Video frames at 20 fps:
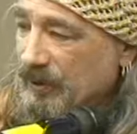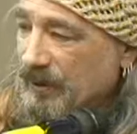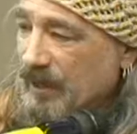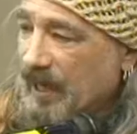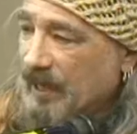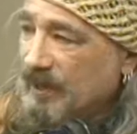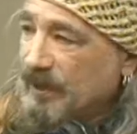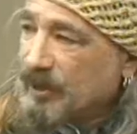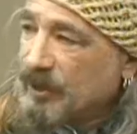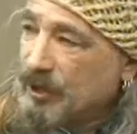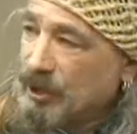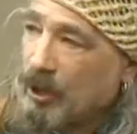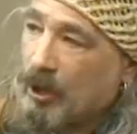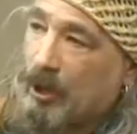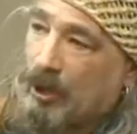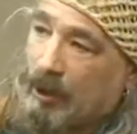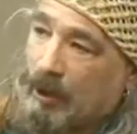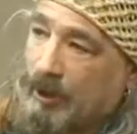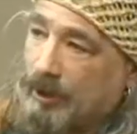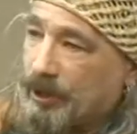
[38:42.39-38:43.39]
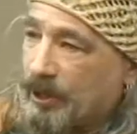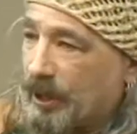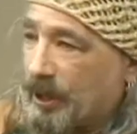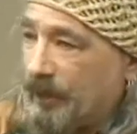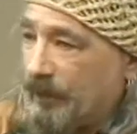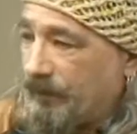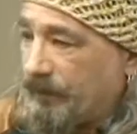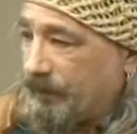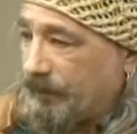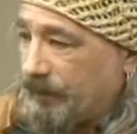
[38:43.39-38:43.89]
that's in charge
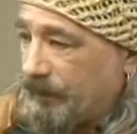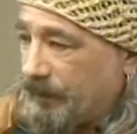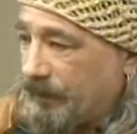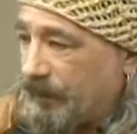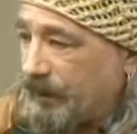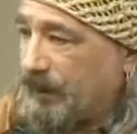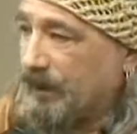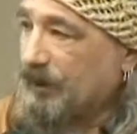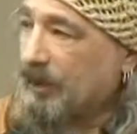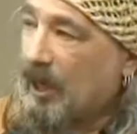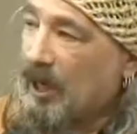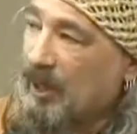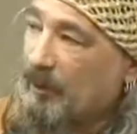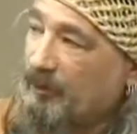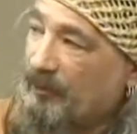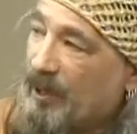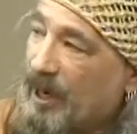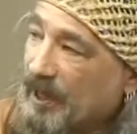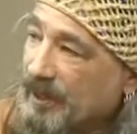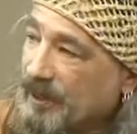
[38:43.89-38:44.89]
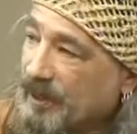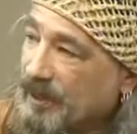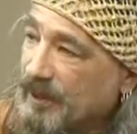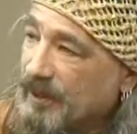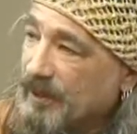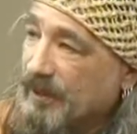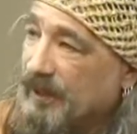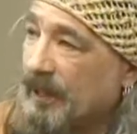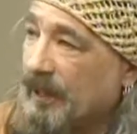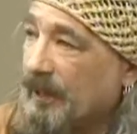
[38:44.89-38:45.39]
of the entire
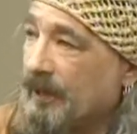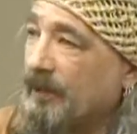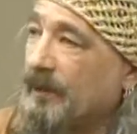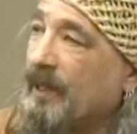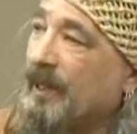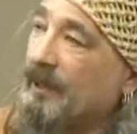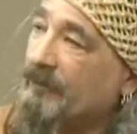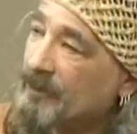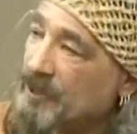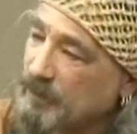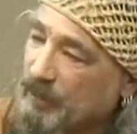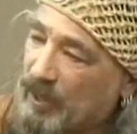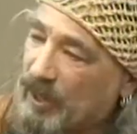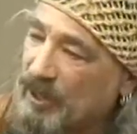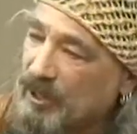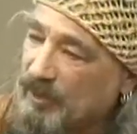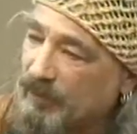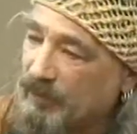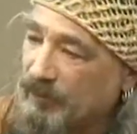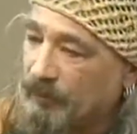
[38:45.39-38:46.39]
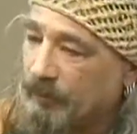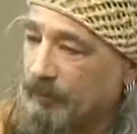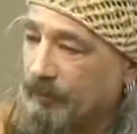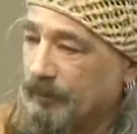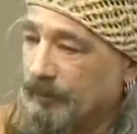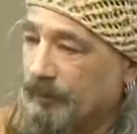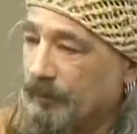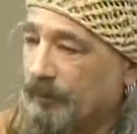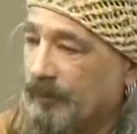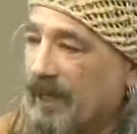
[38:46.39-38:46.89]
process. They're, they're responsible,
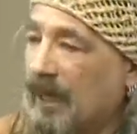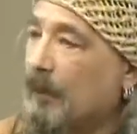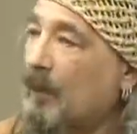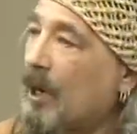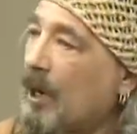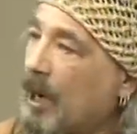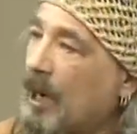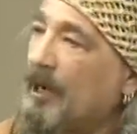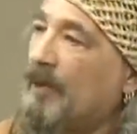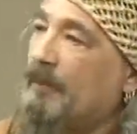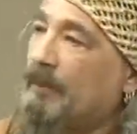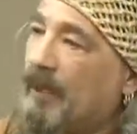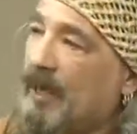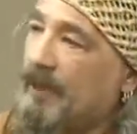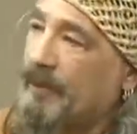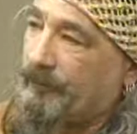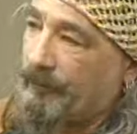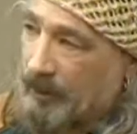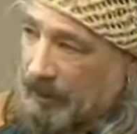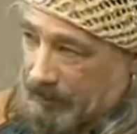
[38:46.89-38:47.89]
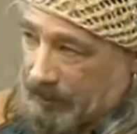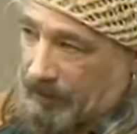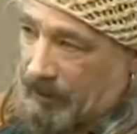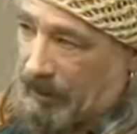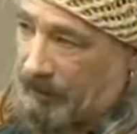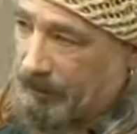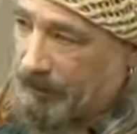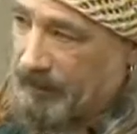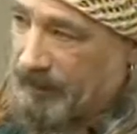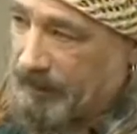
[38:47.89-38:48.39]
they were hired by the record
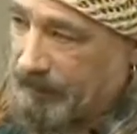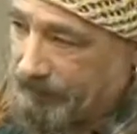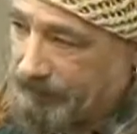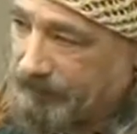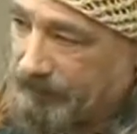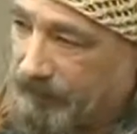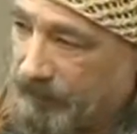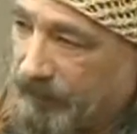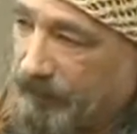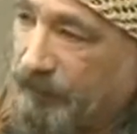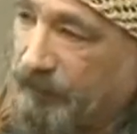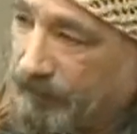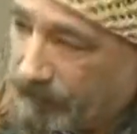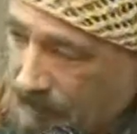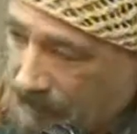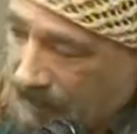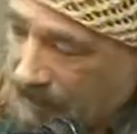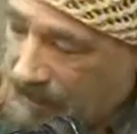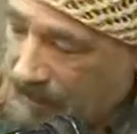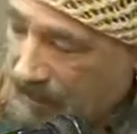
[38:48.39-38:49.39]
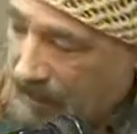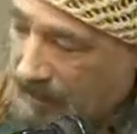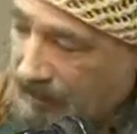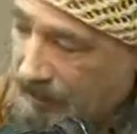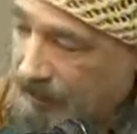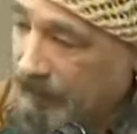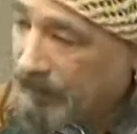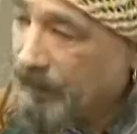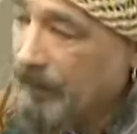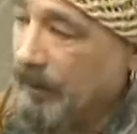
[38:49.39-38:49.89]
company.
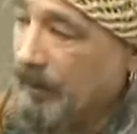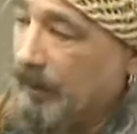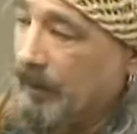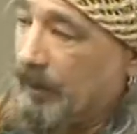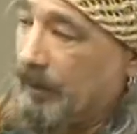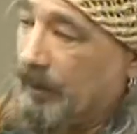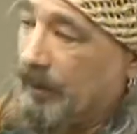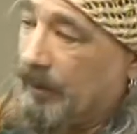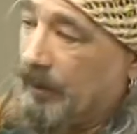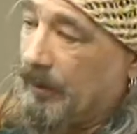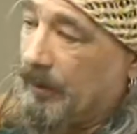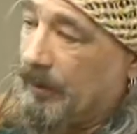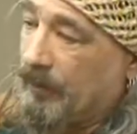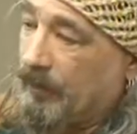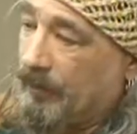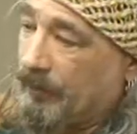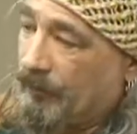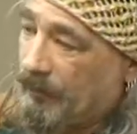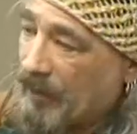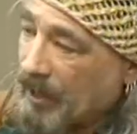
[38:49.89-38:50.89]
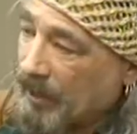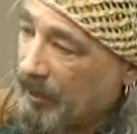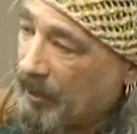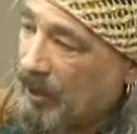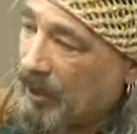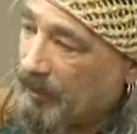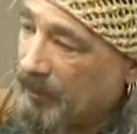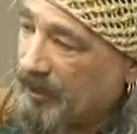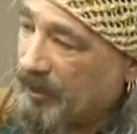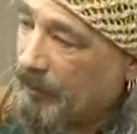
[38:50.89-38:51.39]
And the record
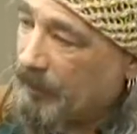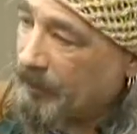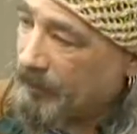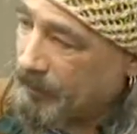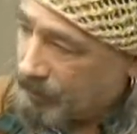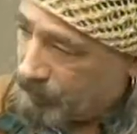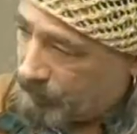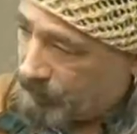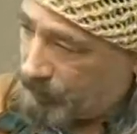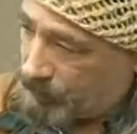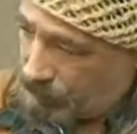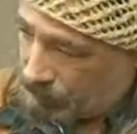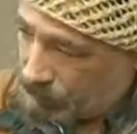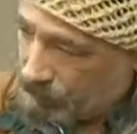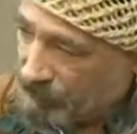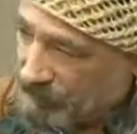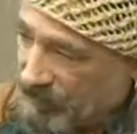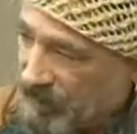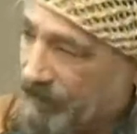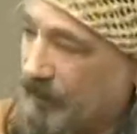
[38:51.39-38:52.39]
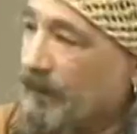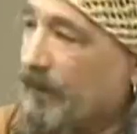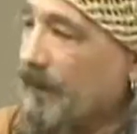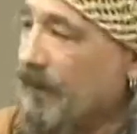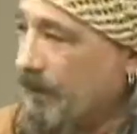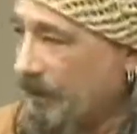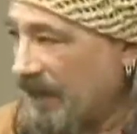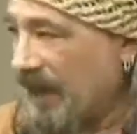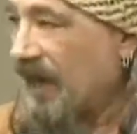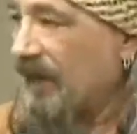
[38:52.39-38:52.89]
company would choose them.
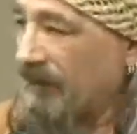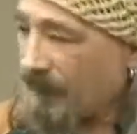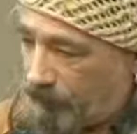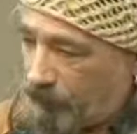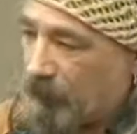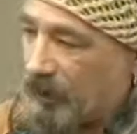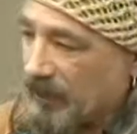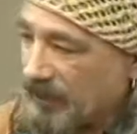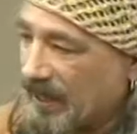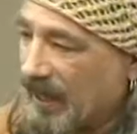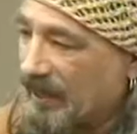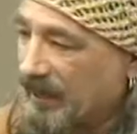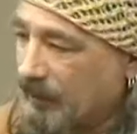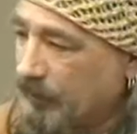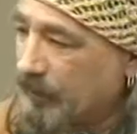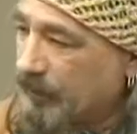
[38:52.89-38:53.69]
The band, of course, had to